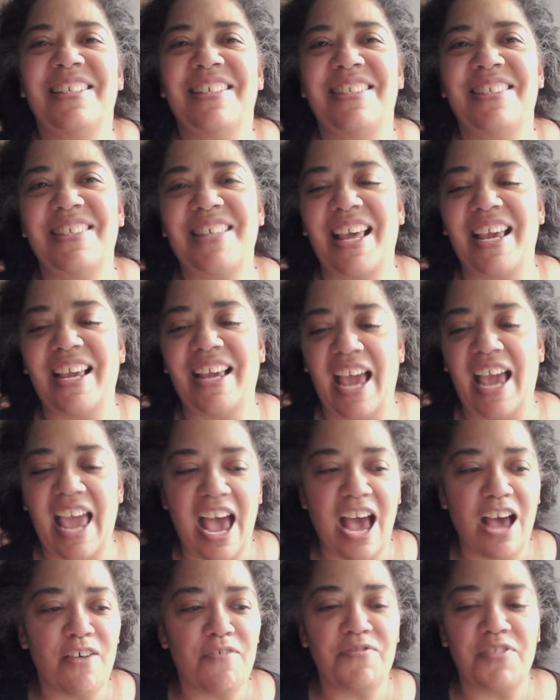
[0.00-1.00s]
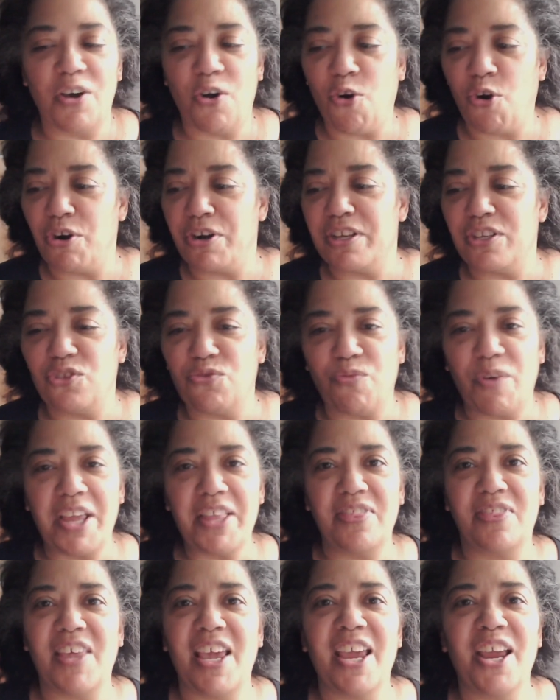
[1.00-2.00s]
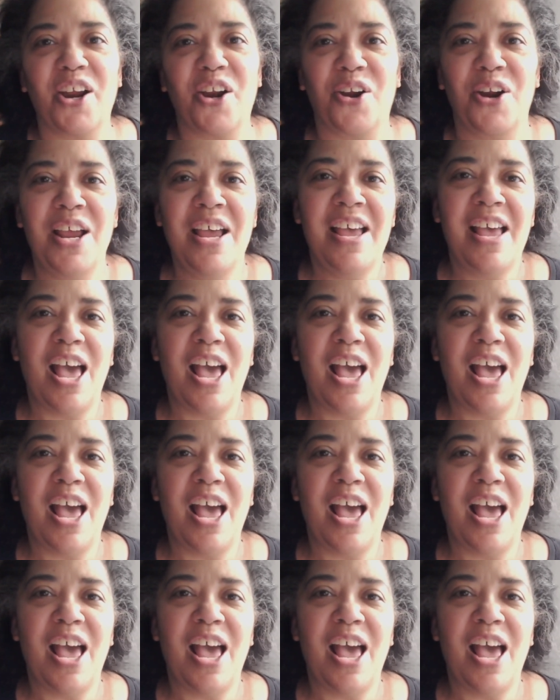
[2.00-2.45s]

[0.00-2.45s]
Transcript: It's like I have the artist right there